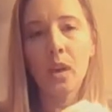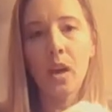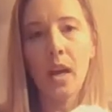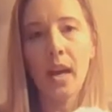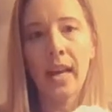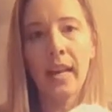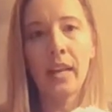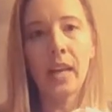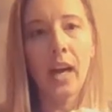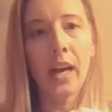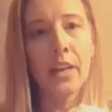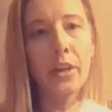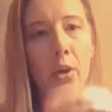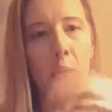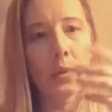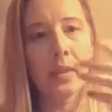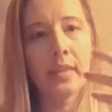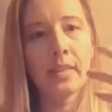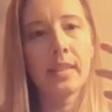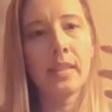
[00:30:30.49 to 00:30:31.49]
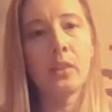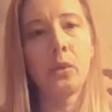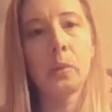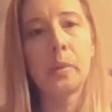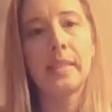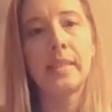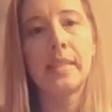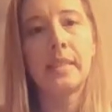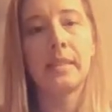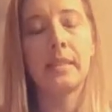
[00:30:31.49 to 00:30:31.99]
I noticed there
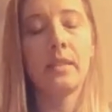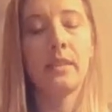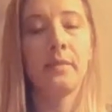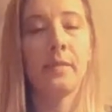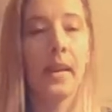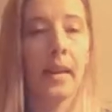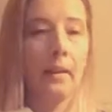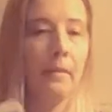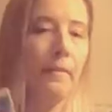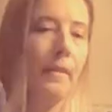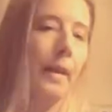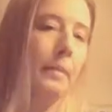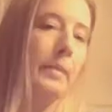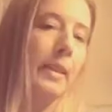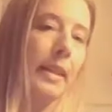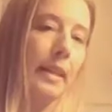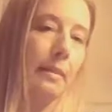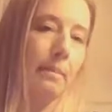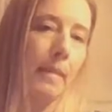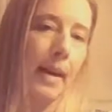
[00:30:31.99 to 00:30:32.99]
was this divine feminine